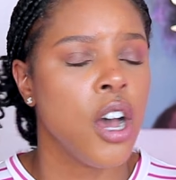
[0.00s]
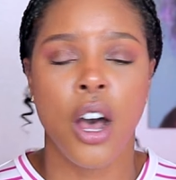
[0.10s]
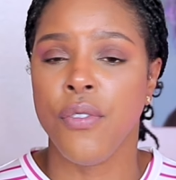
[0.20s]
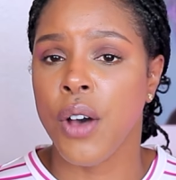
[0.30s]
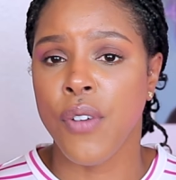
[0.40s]

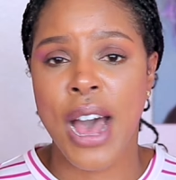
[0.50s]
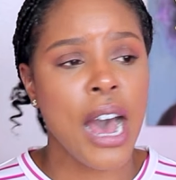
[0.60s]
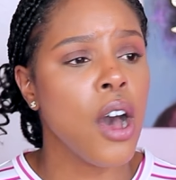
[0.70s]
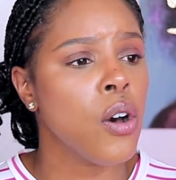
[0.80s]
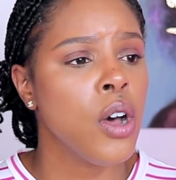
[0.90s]
of
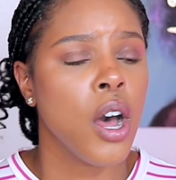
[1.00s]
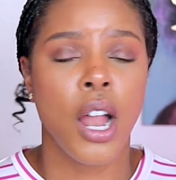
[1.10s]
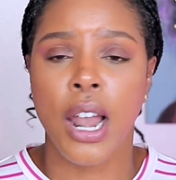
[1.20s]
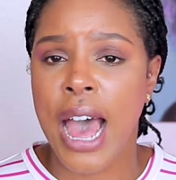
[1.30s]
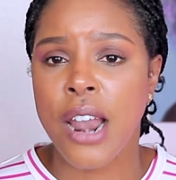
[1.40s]
how a
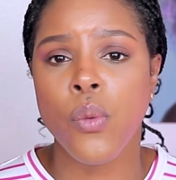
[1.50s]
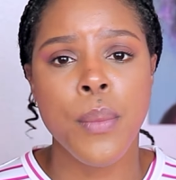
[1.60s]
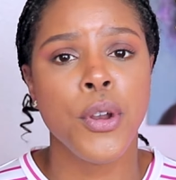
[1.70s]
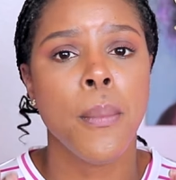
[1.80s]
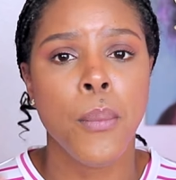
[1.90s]
lot of
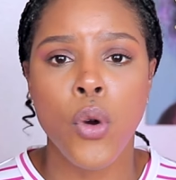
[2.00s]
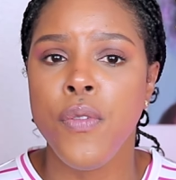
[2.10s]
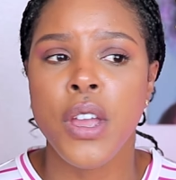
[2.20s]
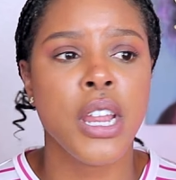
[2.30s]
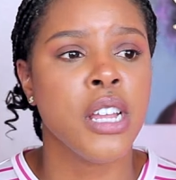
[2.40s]
women are
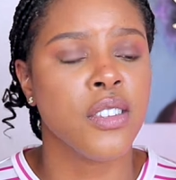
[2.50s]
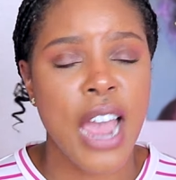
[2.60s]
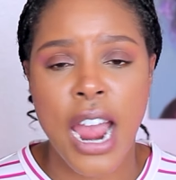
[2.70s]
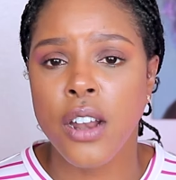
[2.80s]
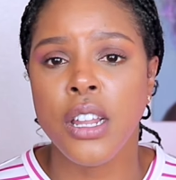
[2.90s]
moving
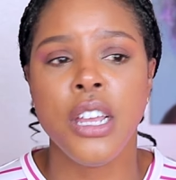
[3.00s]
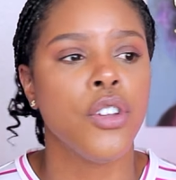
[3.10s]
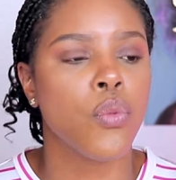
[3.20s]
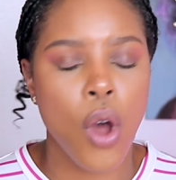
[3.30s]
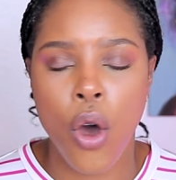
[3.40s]
entirely
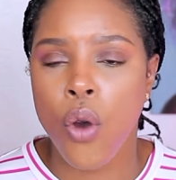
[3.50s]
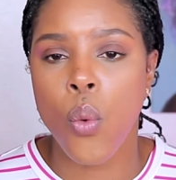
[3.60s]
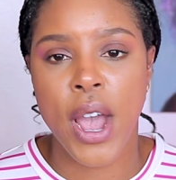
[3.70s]
the wrong